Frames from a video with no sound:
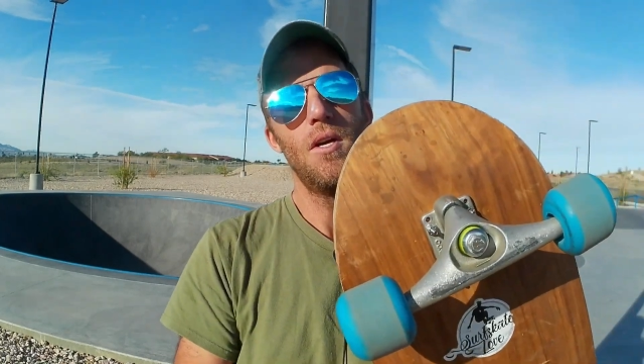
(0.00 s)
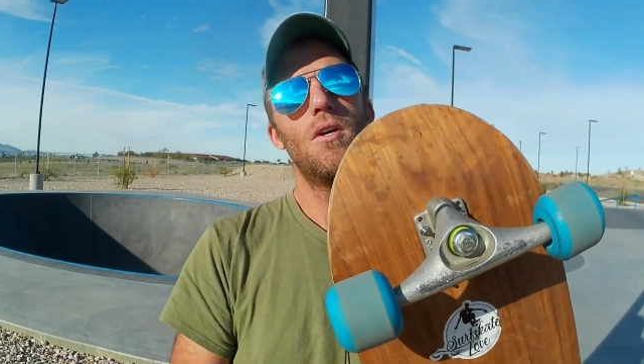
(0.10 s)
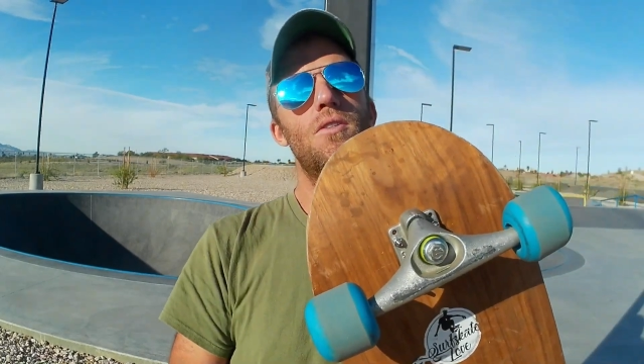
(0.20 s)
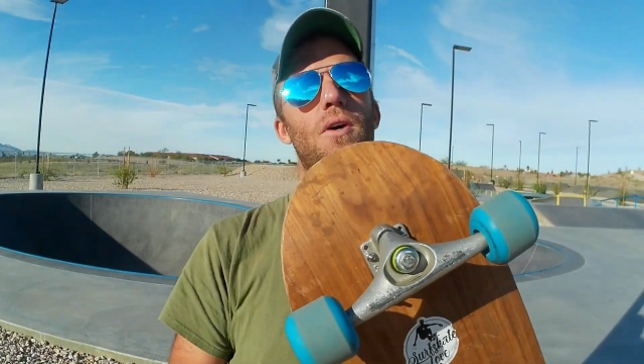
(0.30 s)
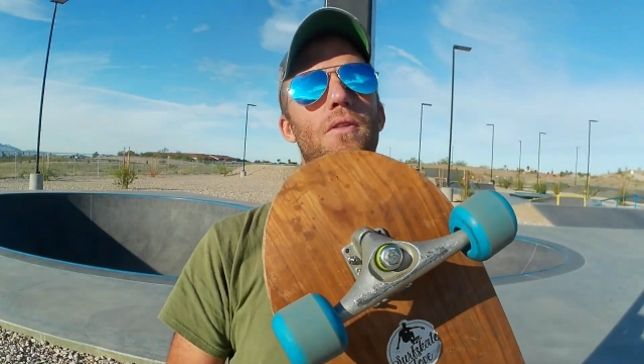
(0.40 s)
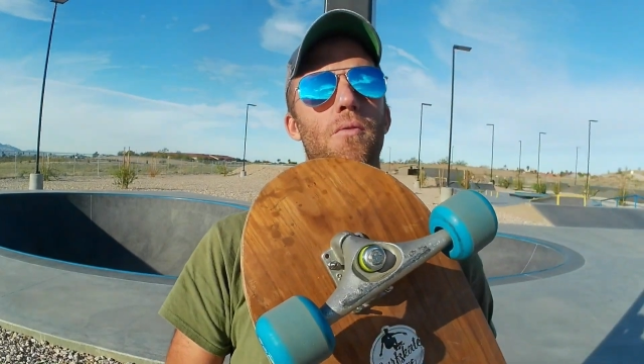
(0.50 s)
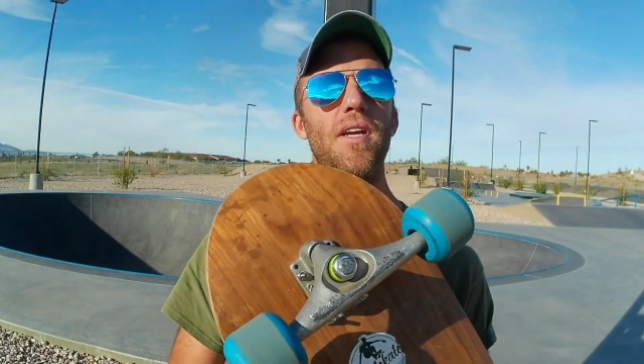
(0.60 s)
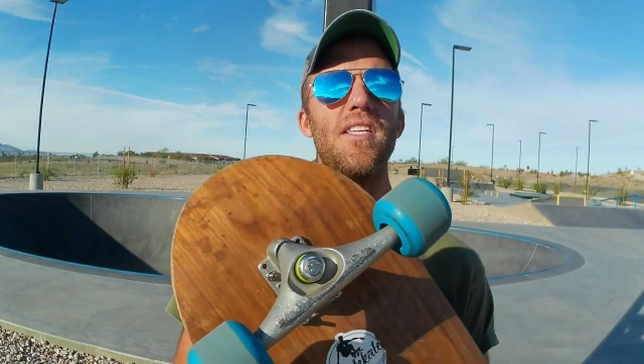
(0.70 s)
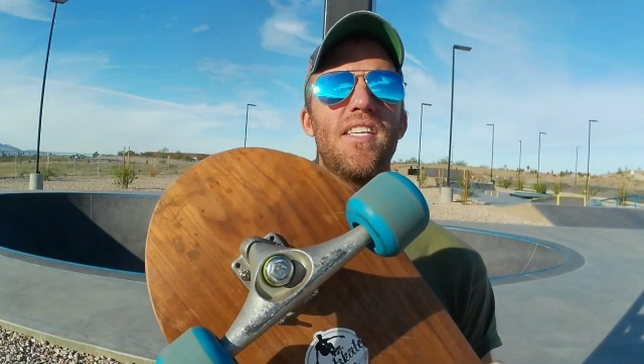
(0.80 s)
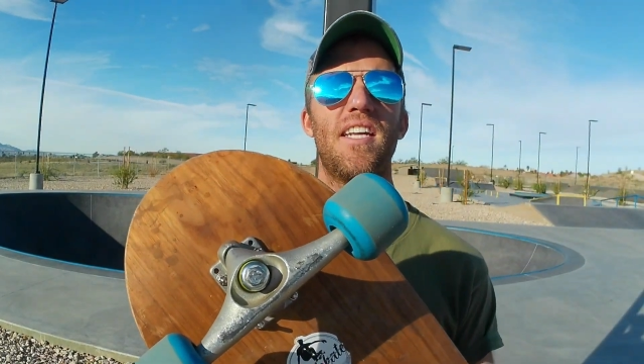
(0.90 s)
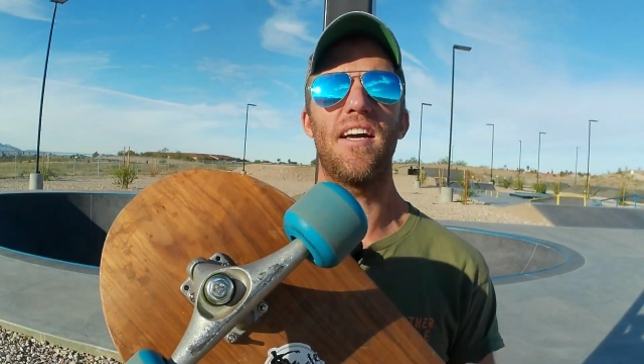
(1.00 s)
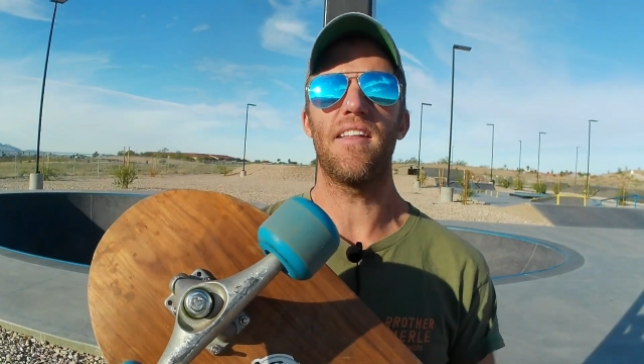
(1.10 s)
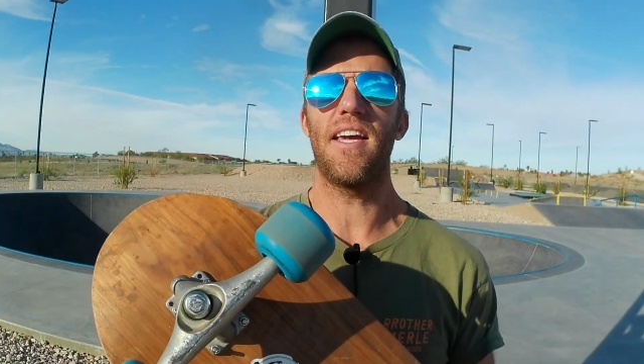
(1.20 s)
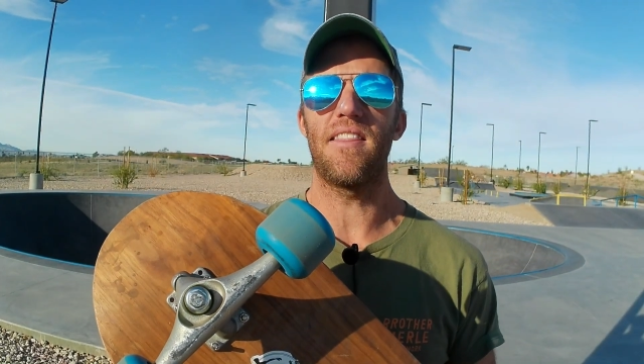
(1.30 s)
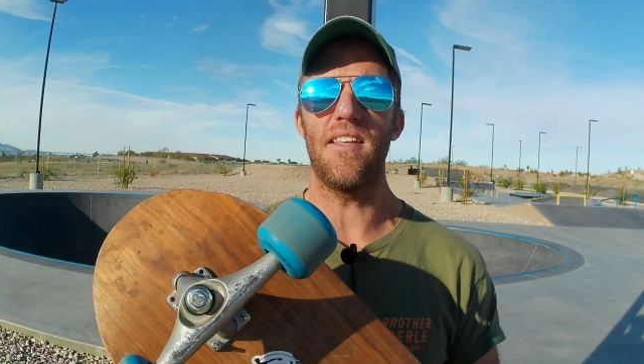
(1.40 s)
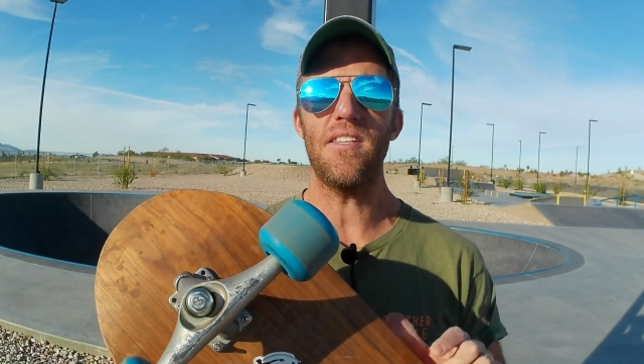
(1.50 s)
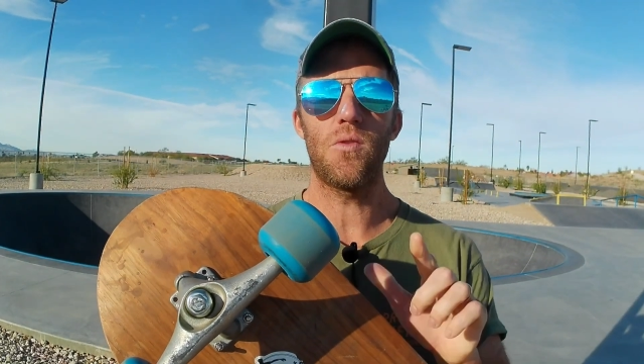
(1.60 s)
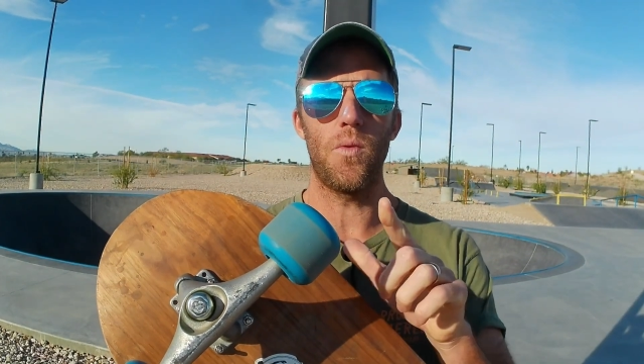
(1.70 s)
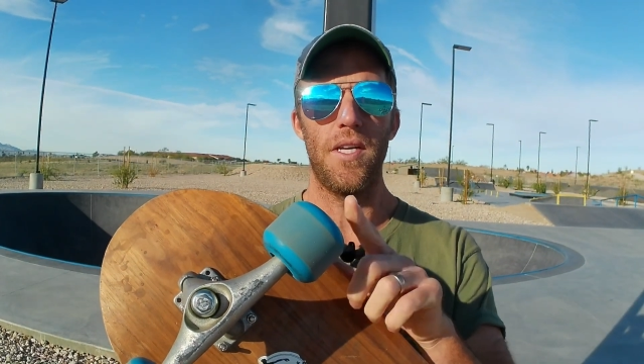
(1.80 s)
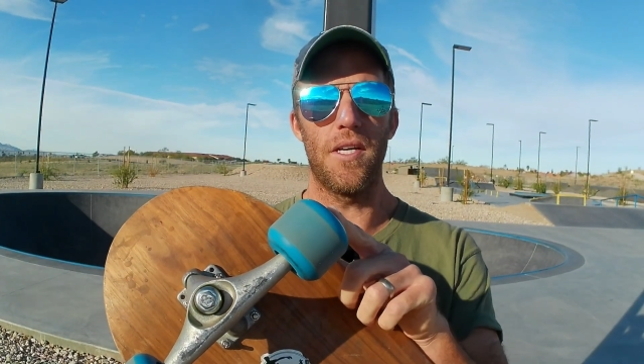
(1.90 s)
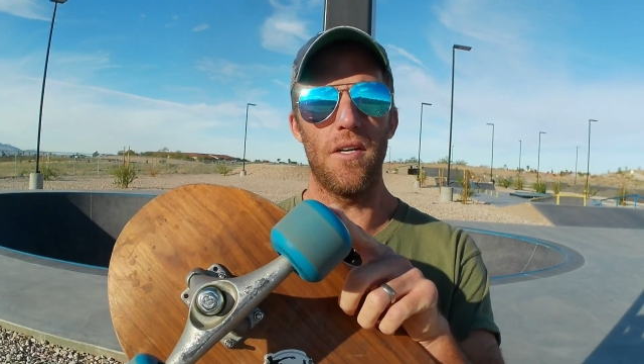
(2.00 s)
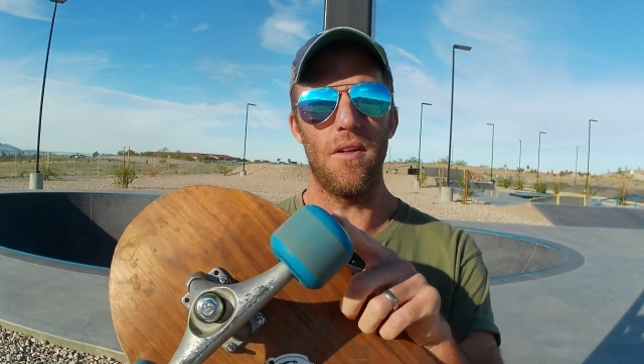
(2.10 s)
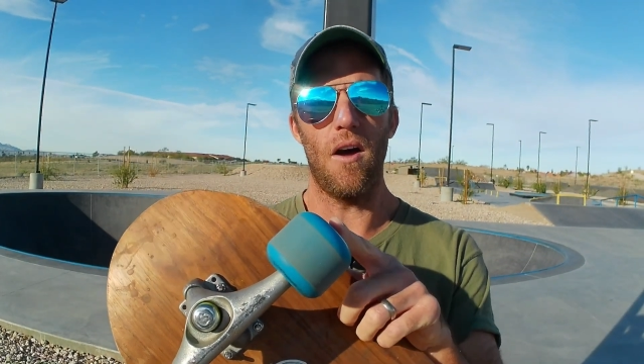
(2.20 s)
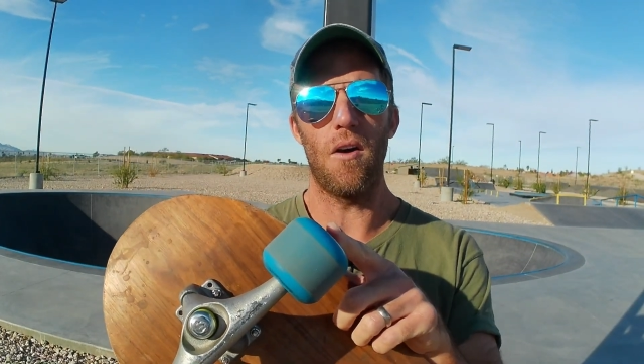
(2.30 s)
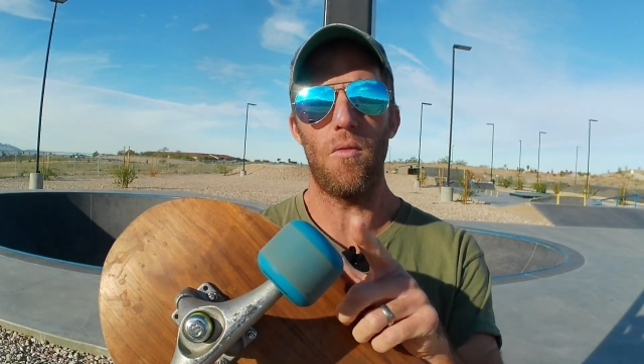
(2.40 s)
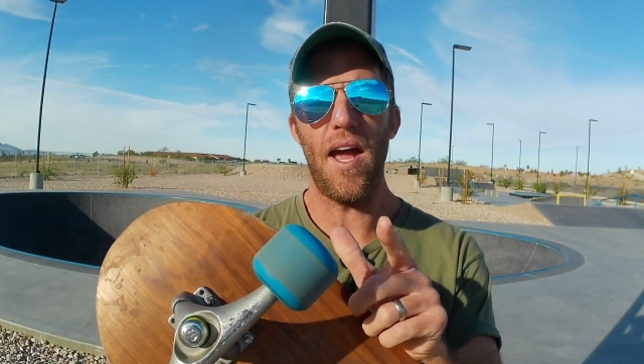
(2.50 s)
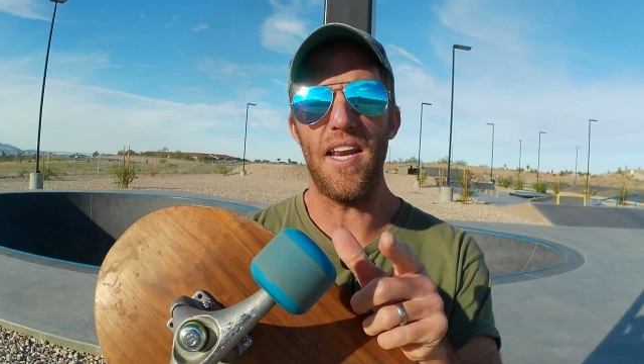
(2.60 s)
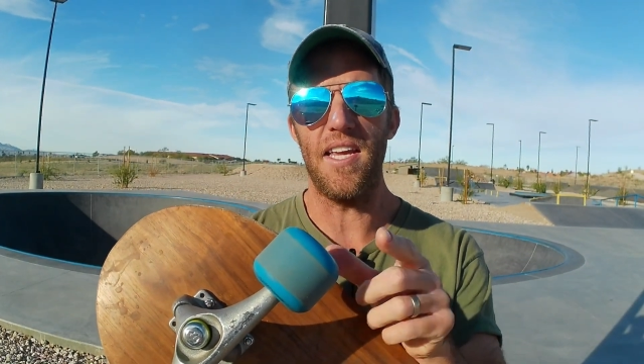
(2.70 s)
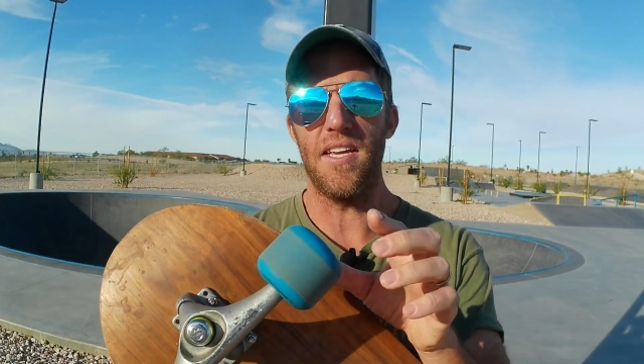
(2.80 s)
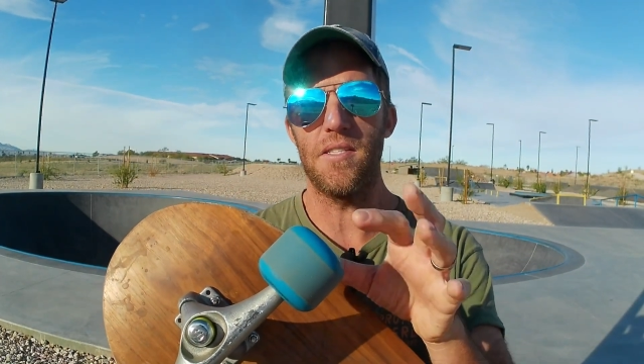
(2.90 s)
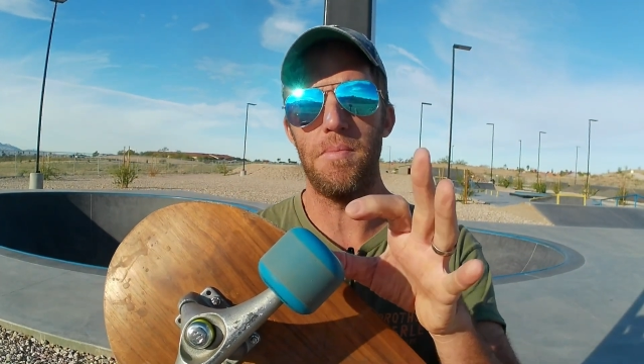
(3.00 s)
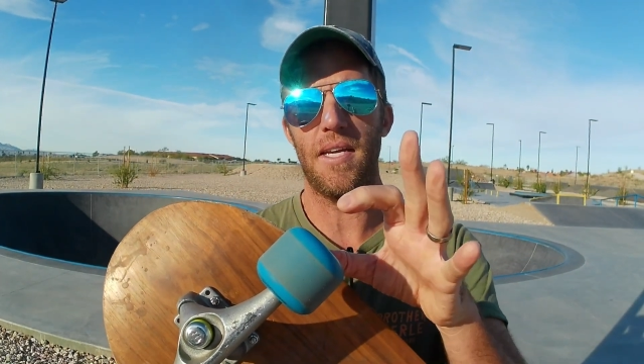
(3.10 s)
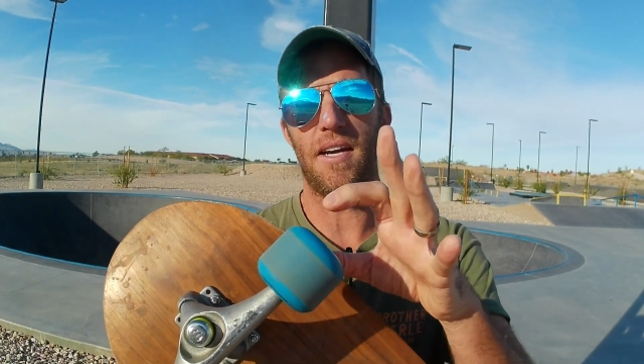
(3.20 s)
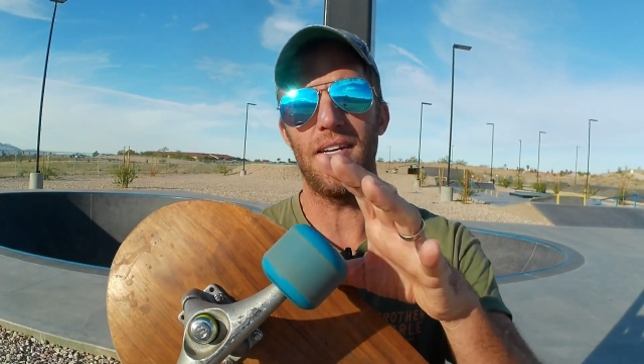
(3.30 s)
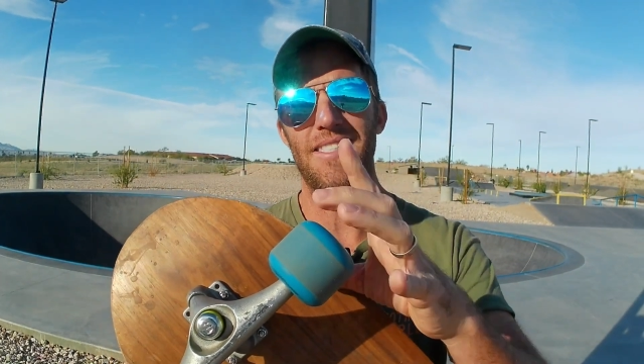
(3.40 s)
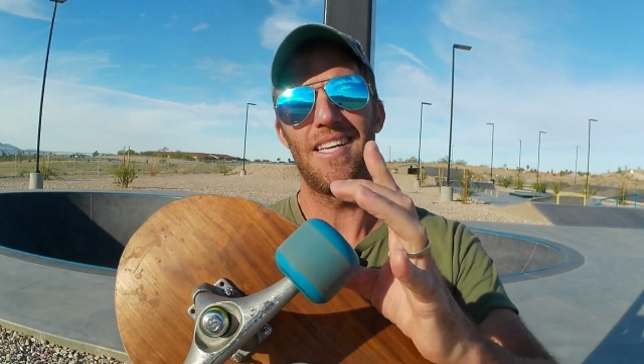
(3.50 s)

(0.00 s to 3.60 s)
So the reason I like this wheel already is because